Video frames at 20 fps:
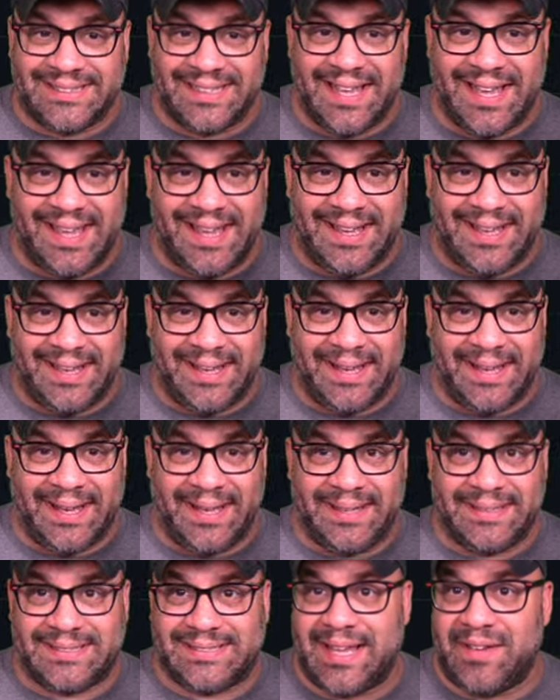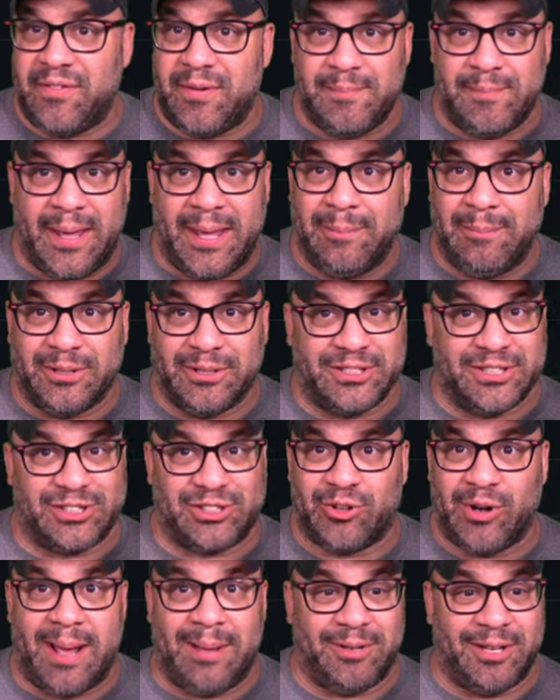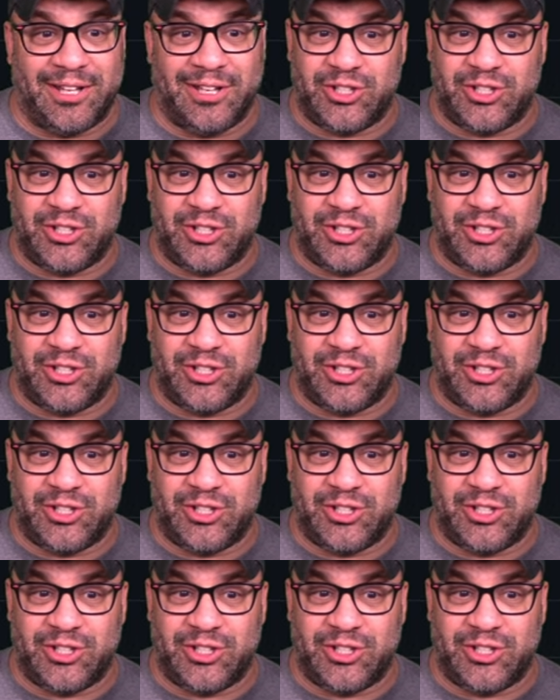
like seven people just grabbed all